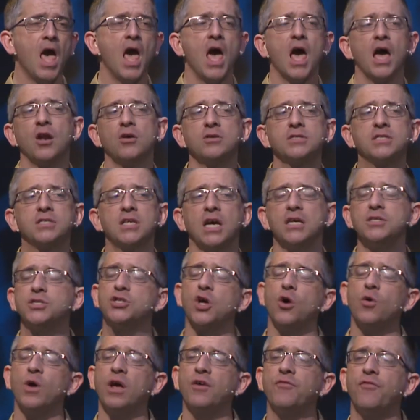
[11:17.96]
And I'll say,
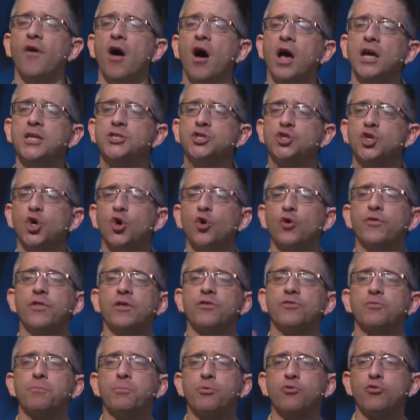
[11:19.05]
So if I took
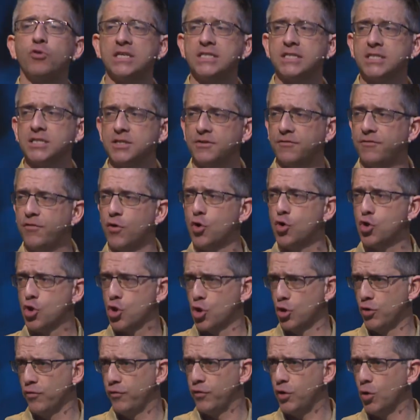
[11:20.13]
this present
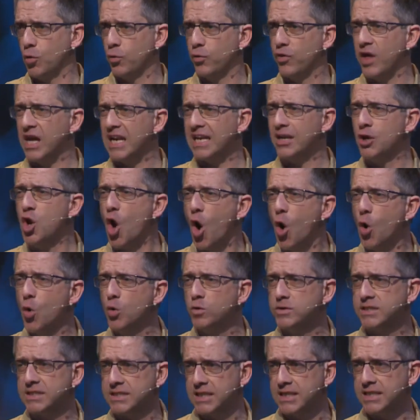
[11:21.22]
version of you that
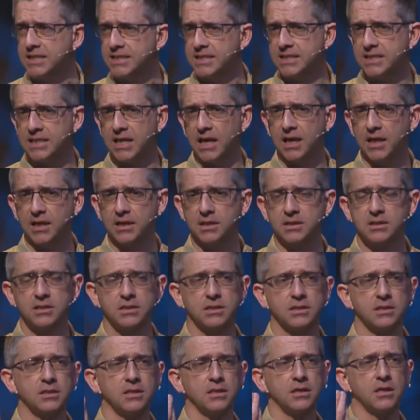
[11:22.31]
knows these
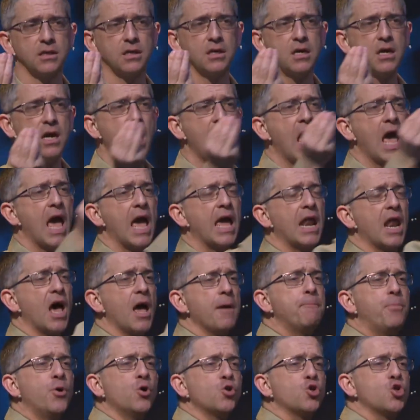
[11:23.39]
things, and I
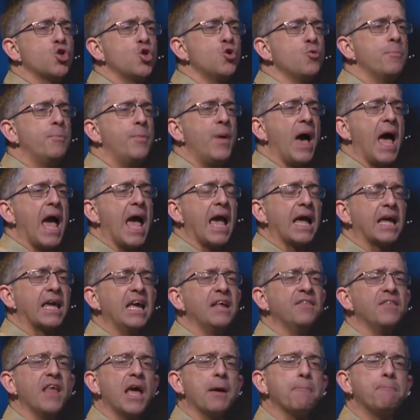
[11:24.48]
put you back
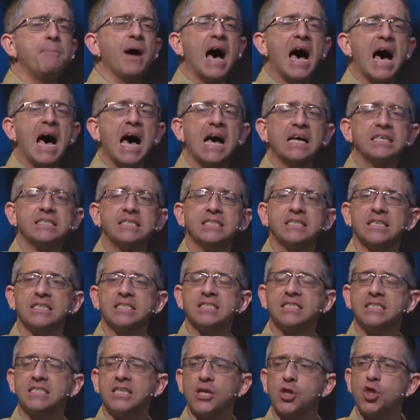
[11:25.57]
in that past
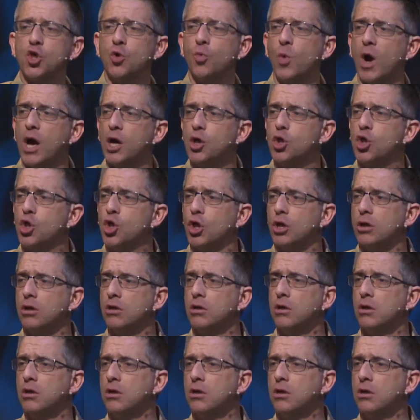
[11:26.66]
situation,